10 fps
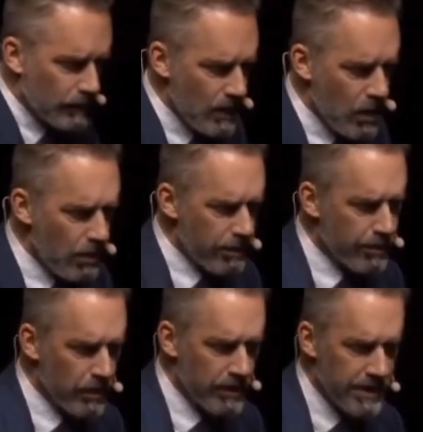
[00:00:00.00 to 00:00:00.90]
the
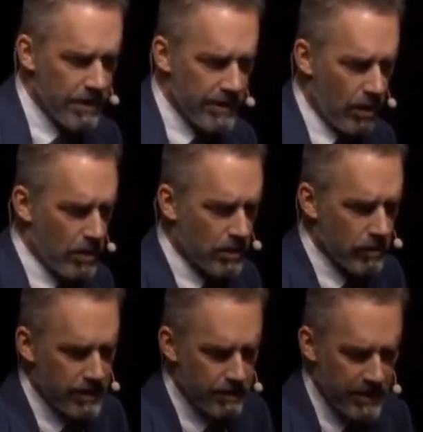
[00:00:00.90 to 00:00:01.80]
proletariat aren't
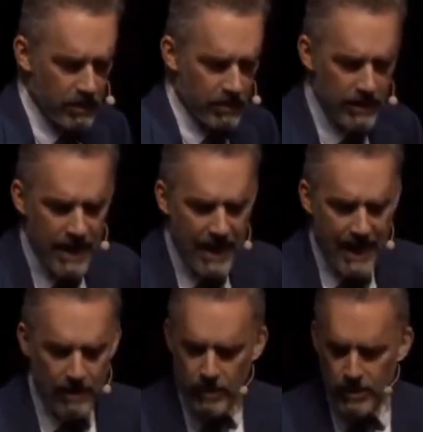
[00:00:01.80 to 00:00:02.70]
going to be good,
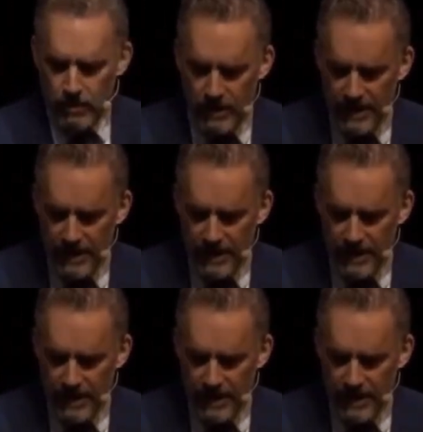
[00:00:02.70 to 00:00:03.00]
and when you